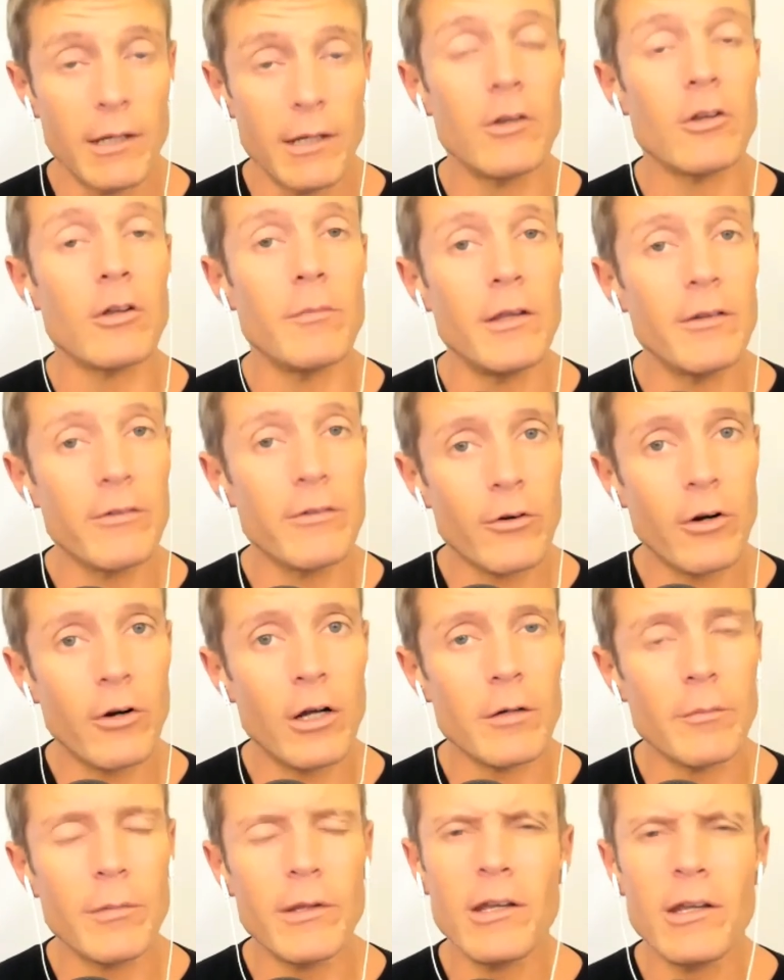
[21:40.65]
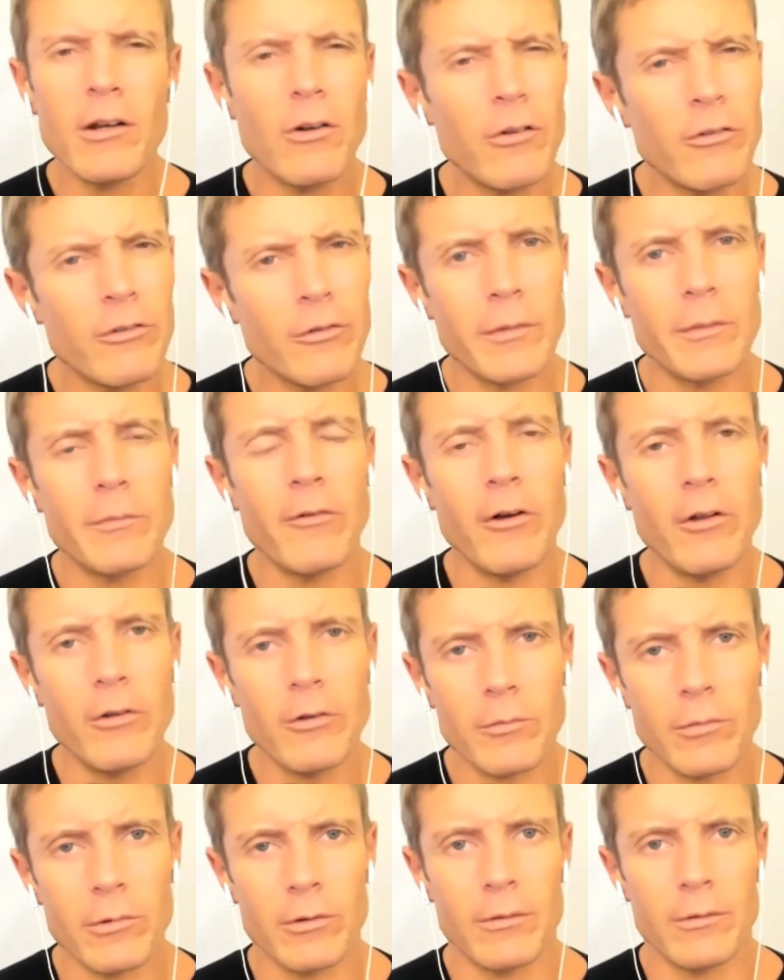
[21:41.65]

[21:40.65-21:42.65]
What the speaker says: you can be strong, but you can also be vulnerable.